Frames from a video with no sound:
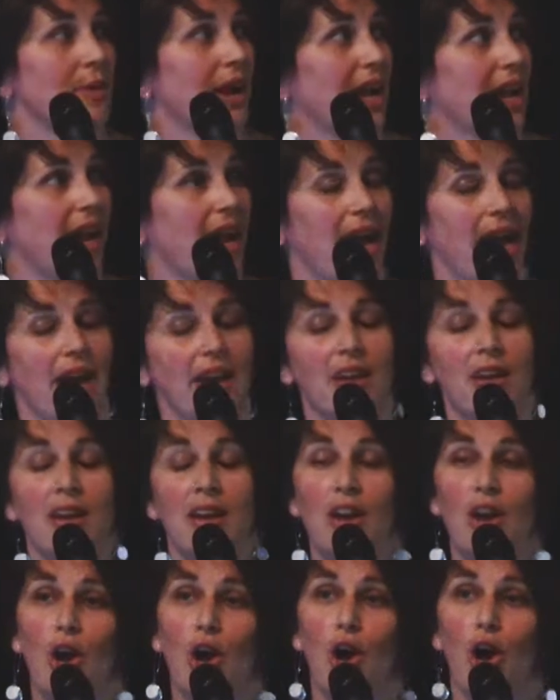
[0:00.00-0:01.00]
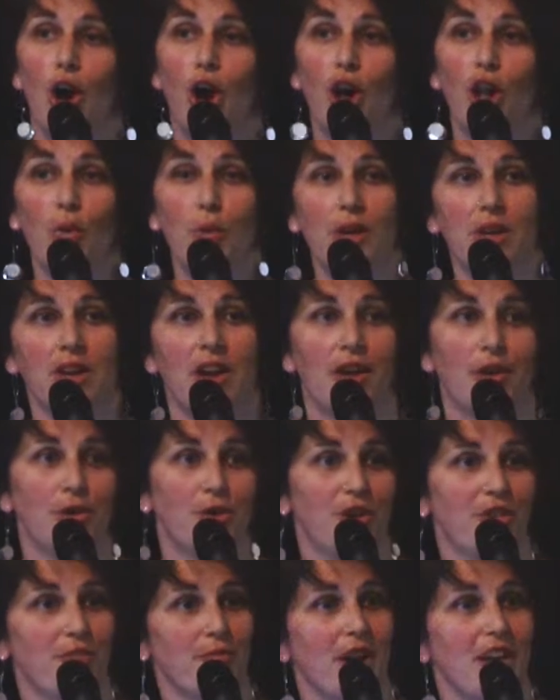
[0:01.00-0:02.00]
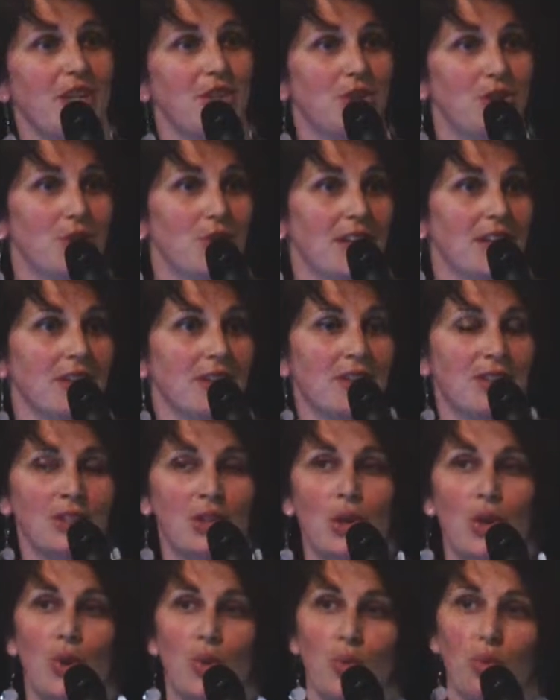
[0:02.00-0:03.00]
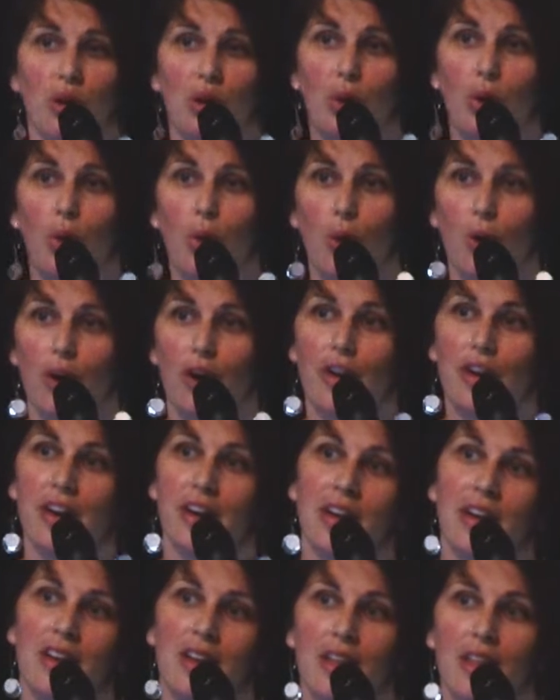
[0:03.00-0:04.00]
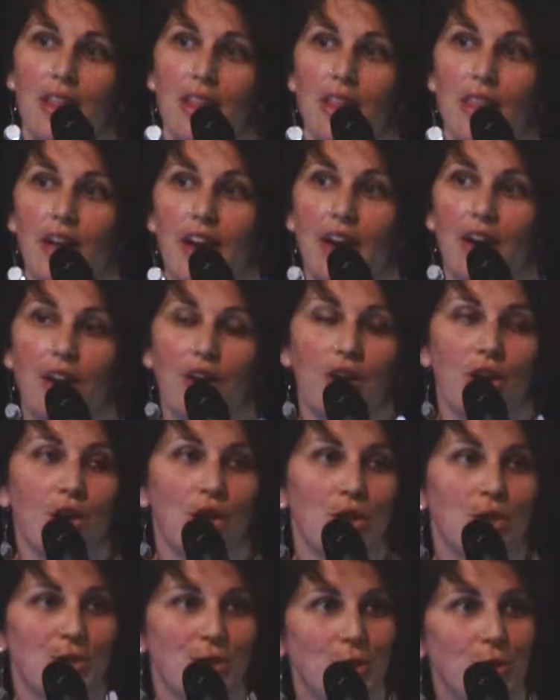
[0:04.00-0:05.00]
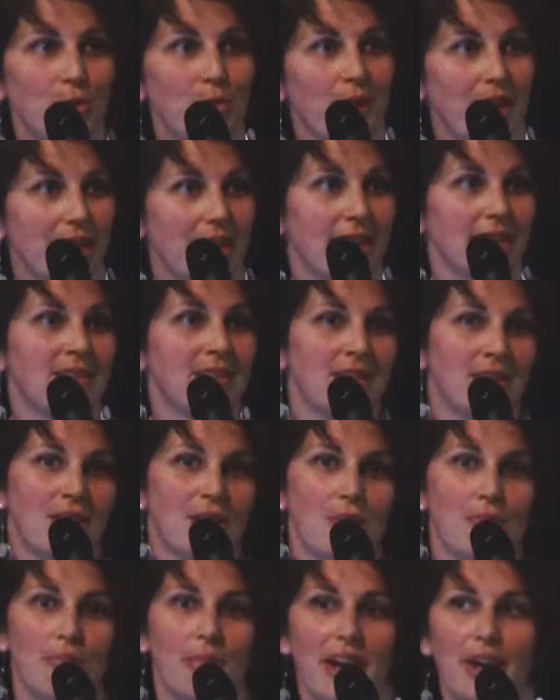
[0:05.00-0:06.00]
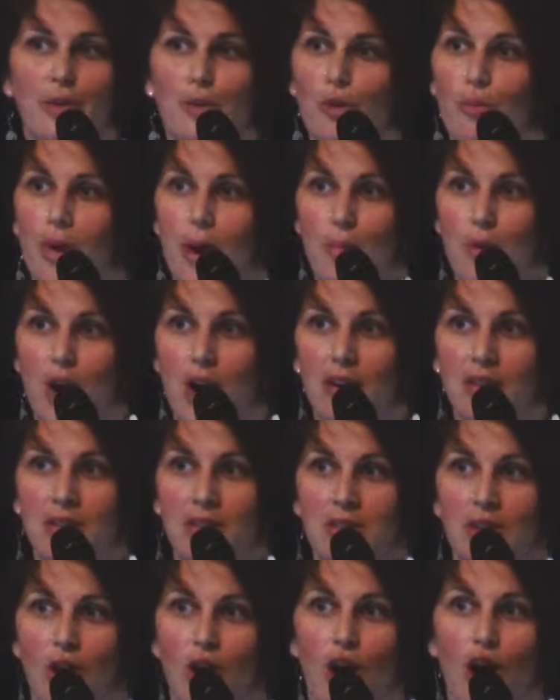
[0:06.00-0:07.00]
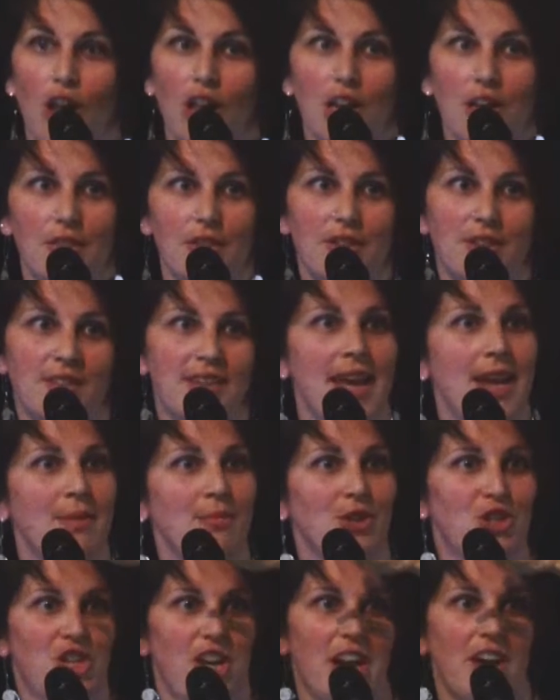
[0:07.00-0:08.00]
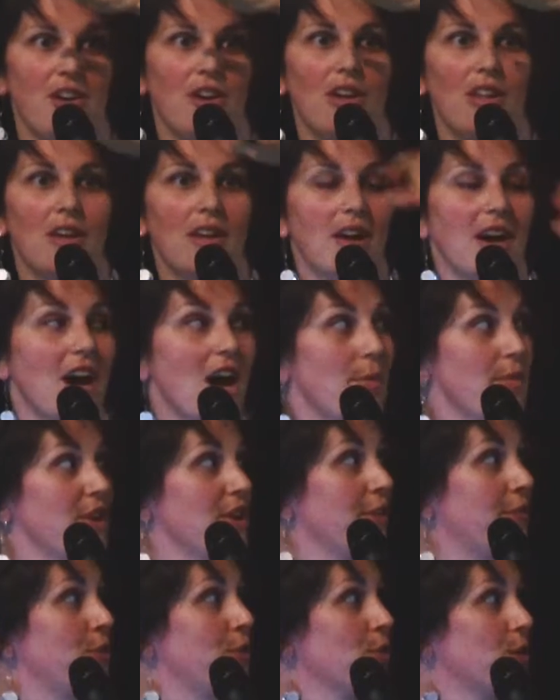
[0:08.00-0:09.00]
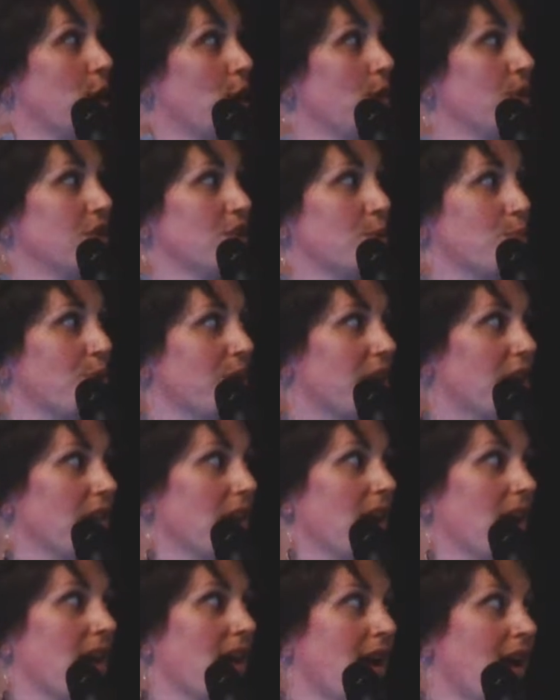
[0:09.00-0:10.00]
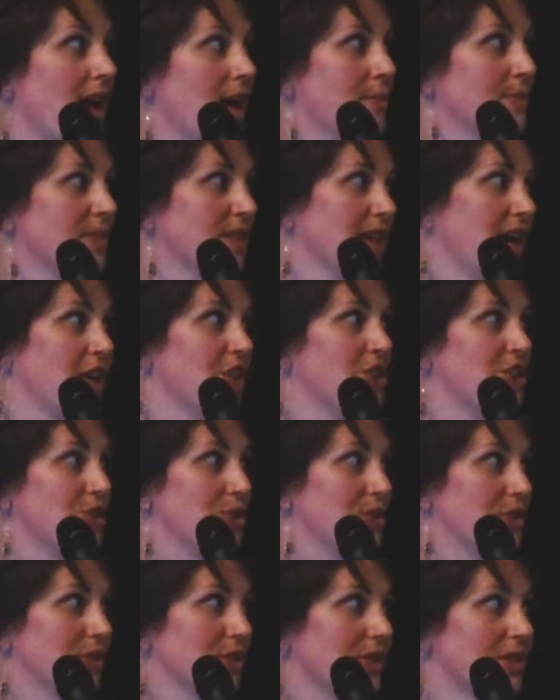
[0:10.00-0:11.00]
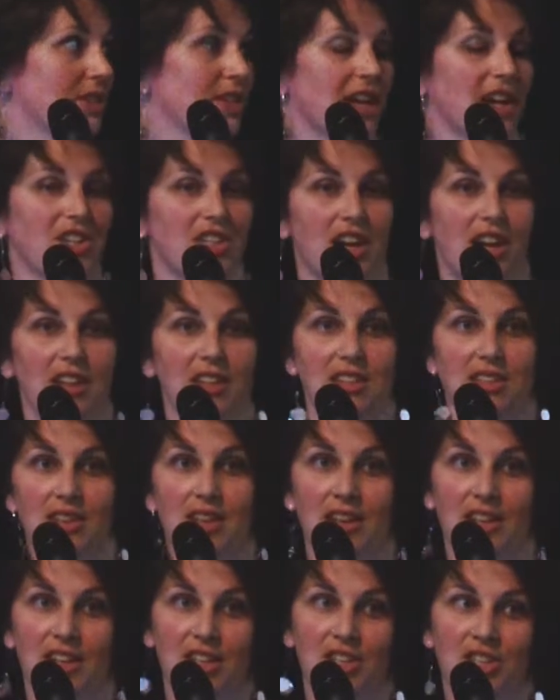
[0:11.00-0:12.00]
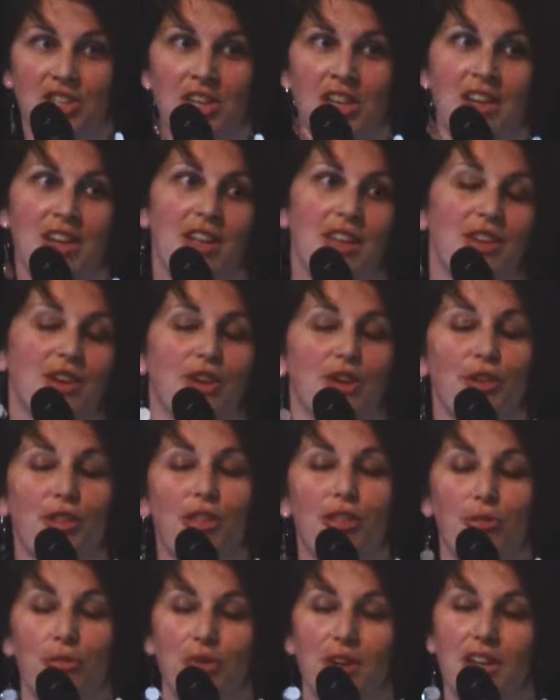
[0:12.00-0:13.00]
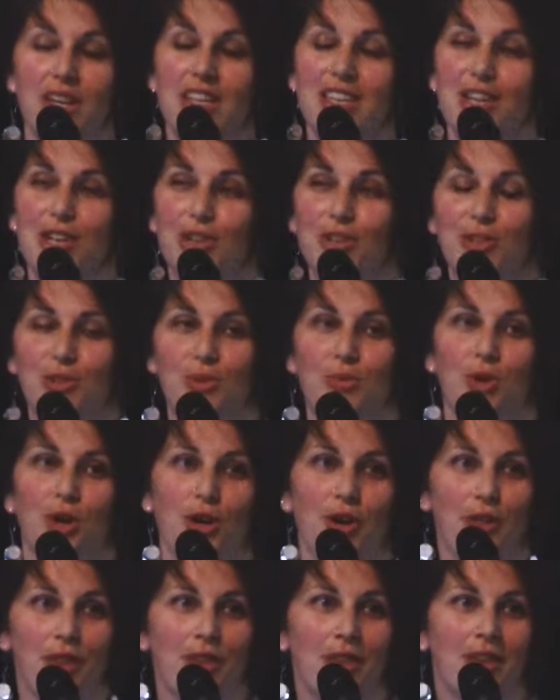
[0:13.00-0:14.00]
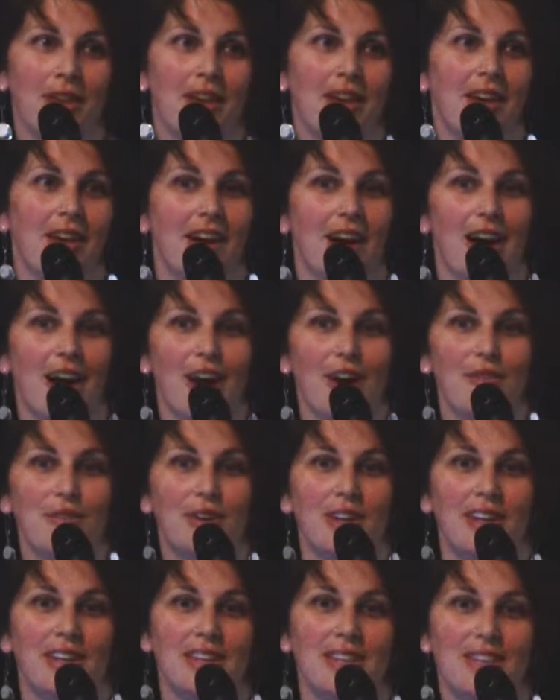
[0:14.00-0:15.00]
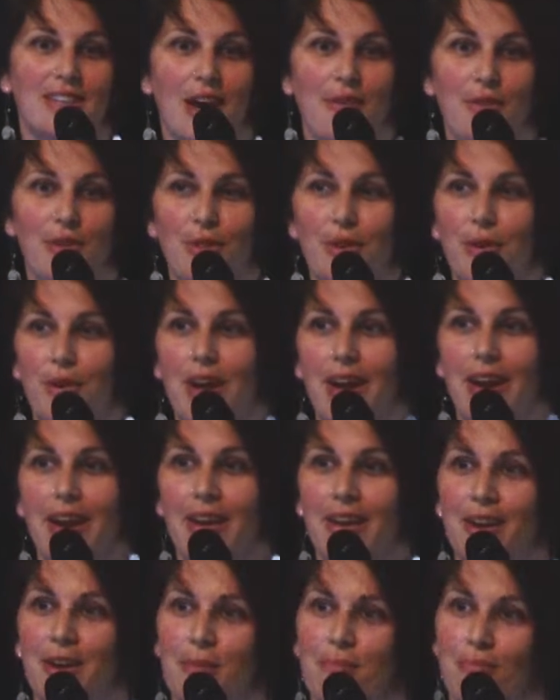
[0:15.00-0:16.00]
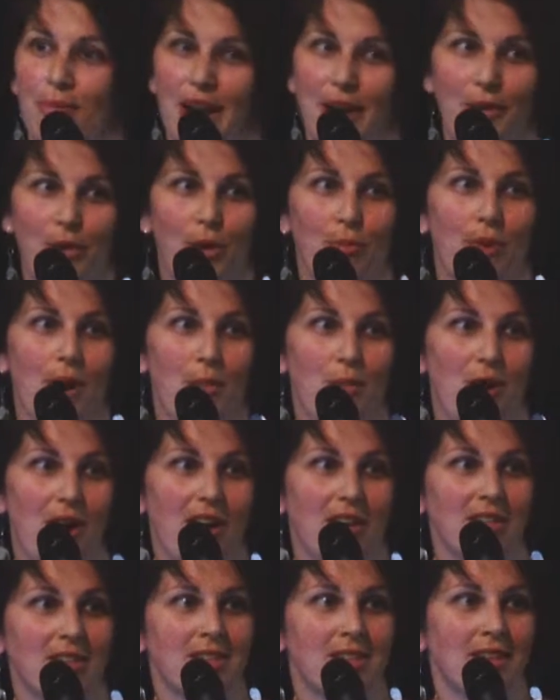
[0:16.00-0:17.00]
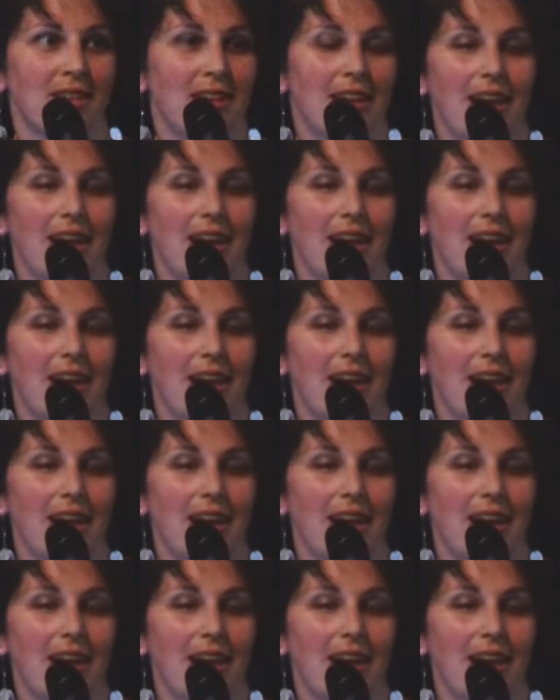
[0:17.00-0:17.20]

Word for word: I had all 100 of my students record their 2-minute micro memoirs, all on the same channel. And if you go to Spreaker.com/user/EllisEnglish, there are 3 years worth of 7th grade micro memoirs.